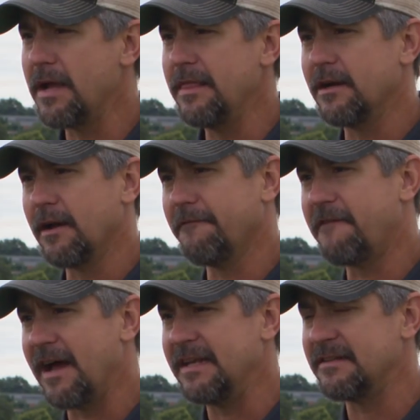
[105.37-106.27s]
in there and I'm
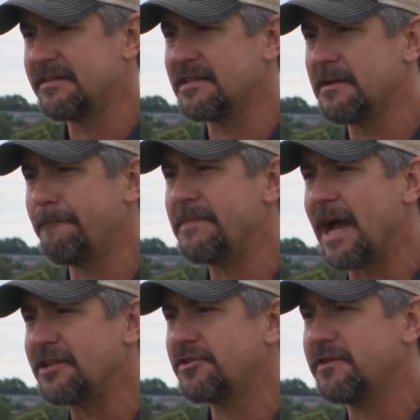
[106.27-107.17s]
finding some
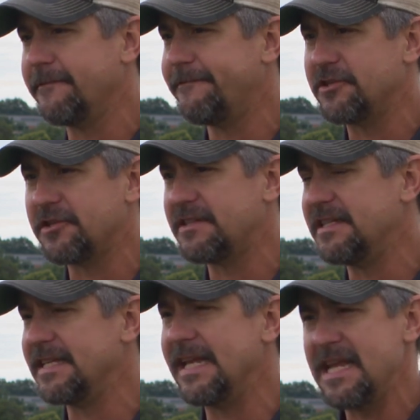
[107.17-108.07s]
nitrogen
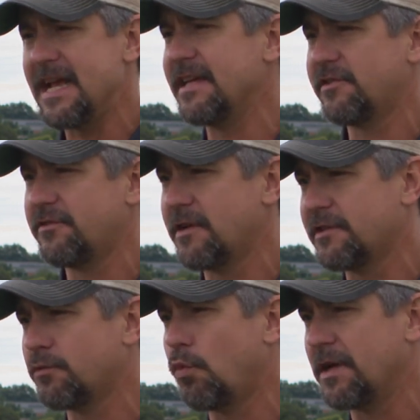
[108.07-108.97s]
deficiencies, any kind of
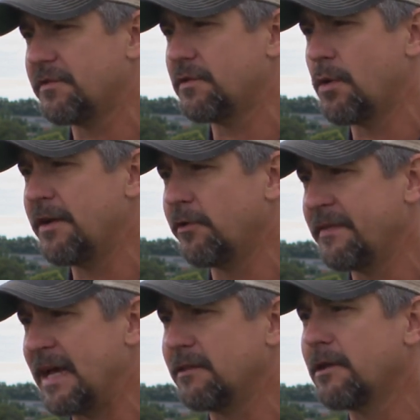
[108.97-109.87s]
stress whatsoever
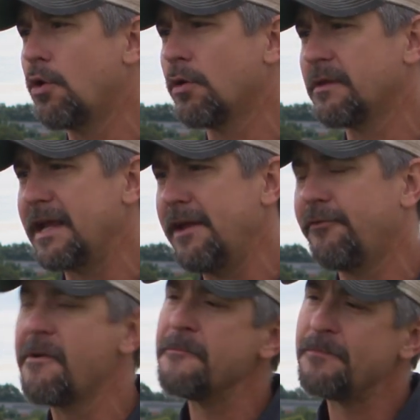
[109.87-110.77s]
on that lower
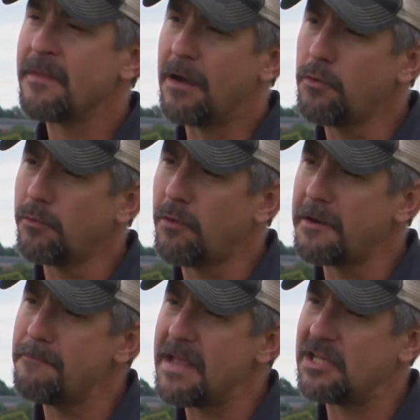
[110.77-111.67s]
leaf, I'm going to want
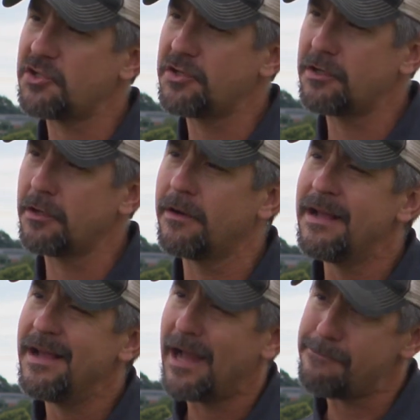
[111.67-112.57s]
to make sure
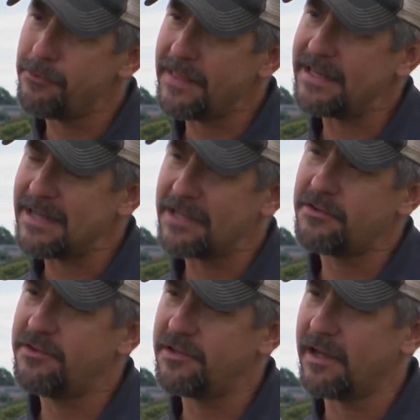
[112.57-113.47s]
I put that
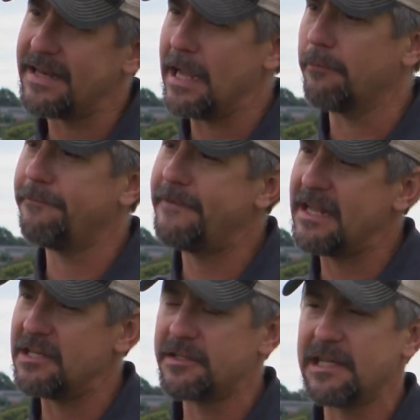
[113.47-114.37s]
nitrogen on to help
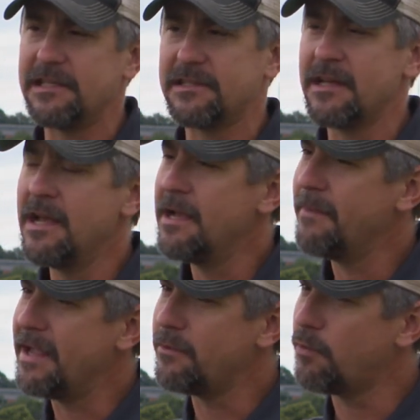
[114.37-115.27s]
finish, because
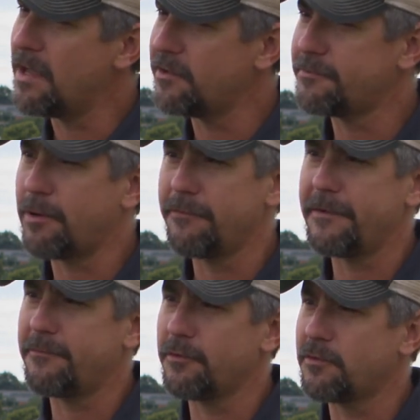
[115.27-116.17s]
man, the weather's
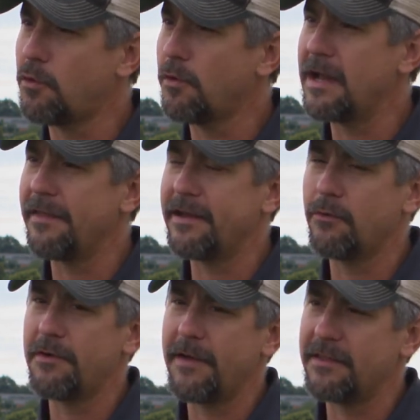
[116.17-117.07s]
perfect for the corn out there.
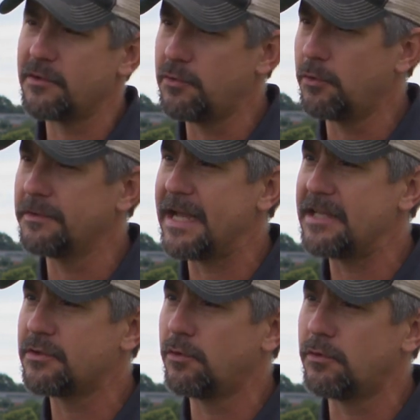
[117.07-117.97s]
We've had the cool
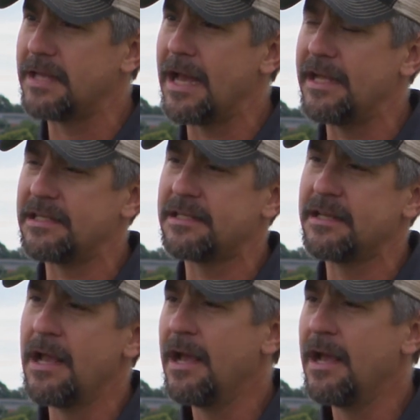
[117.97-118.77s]
days, cool nights,